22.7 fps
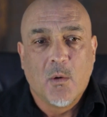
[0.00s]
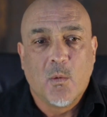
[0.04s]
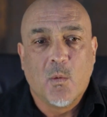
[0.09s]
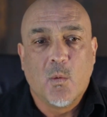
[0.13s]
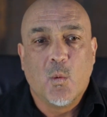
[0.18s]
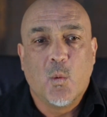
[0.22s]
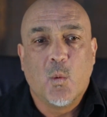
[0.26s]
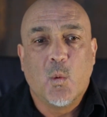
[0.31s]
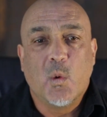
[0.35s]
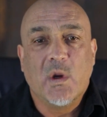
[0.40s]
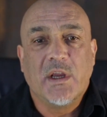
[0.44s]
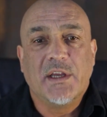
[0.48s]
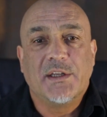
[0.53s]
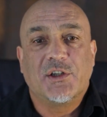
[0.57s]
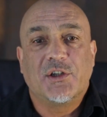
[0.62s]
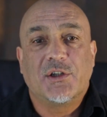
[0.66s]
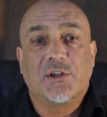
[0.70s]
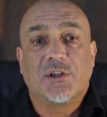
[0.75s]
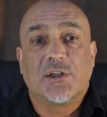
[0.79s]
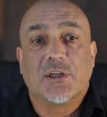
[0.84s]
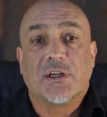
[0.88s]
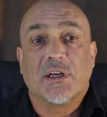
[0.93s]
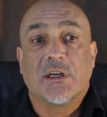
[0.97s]

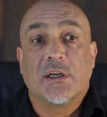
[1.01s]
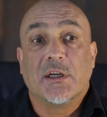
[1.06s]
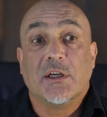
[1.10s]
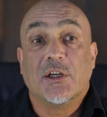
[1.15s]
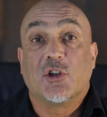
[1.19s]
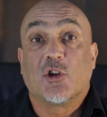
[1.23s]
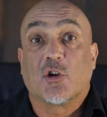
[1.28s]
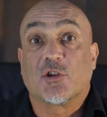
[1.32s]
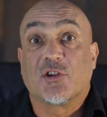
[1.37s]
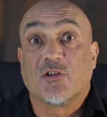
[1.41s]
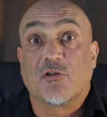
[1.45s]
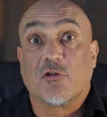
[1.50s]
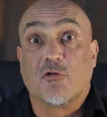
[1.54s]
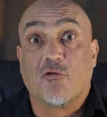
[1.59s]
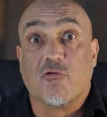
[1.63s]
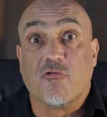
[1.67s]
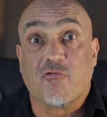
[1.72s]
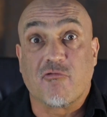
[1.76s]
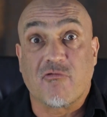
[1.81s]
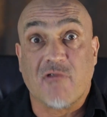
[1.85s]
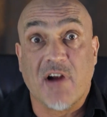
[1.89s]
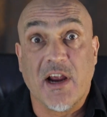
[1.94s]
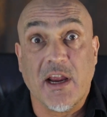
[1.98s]
which uh, is also
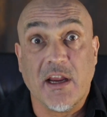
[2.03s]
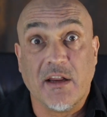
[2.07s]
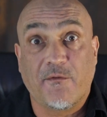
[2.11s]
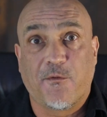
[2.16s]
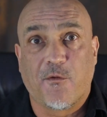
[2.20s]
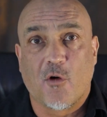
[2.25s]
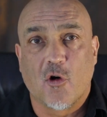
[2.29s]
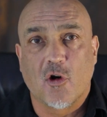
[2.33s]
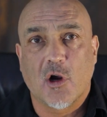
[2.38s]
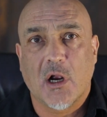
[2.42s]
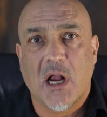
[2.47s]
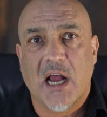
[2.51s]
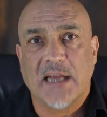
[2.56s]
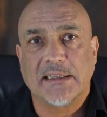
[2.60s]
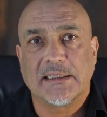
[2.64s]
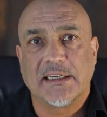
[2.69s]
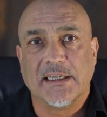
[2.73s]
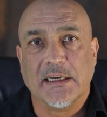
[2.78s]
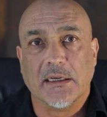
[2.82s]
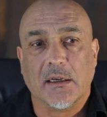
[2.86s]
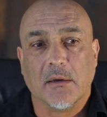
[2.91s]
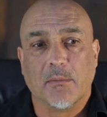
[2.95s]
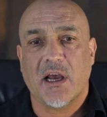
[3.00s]
great for
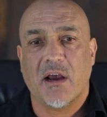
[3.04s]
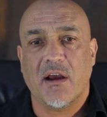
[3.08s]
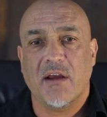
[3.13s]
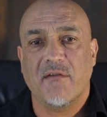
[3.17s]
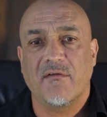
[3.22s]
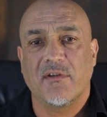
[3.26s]
cutting. Now